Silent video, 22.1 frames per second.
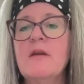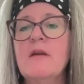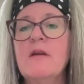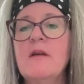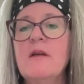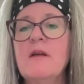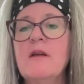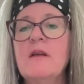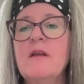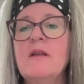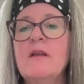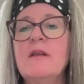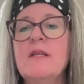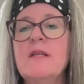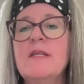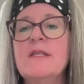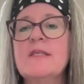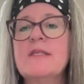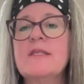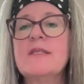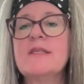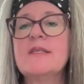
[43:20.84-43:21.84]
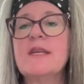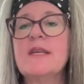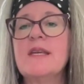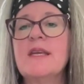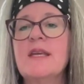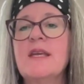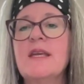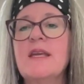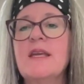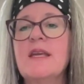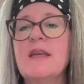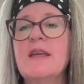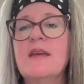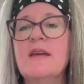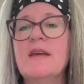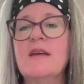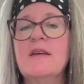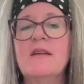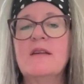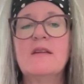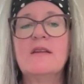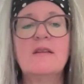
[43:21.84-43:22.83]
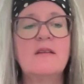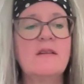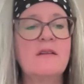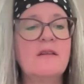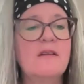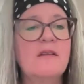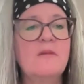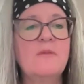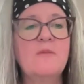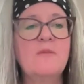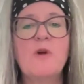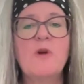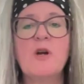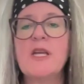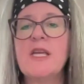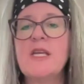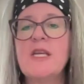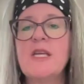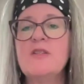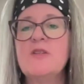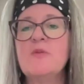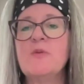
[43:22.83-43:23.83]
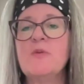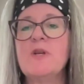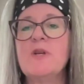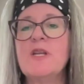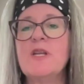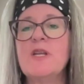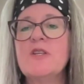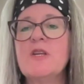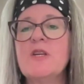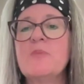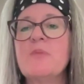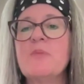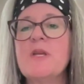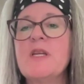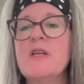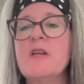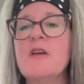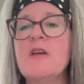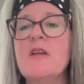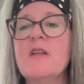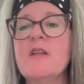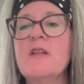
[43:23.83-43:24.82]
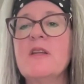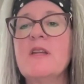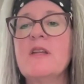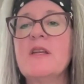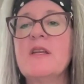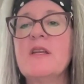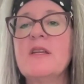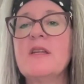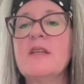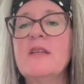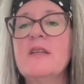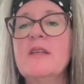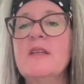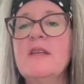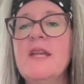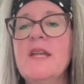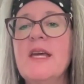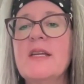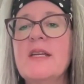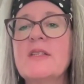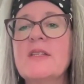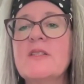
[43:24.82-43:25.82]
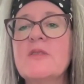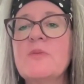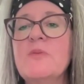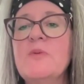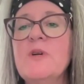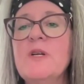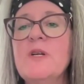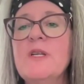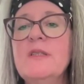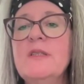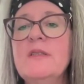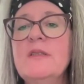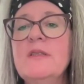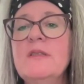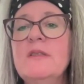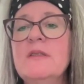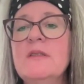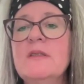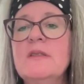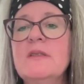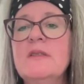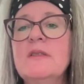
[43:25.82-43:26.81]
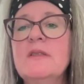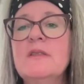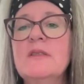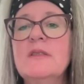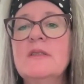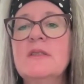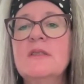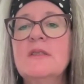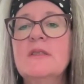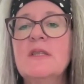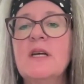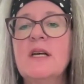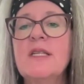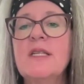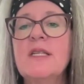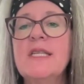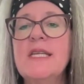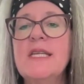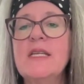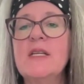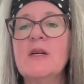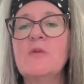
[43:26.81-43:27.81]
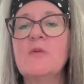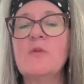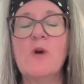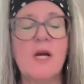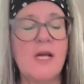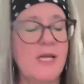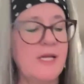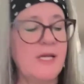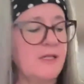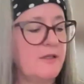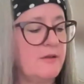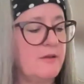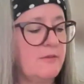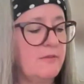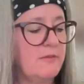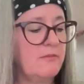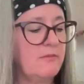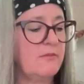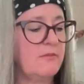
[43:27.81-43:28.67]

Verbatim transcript: Uh, let's see. Marquese, you want to jump in on the next one? Adina White.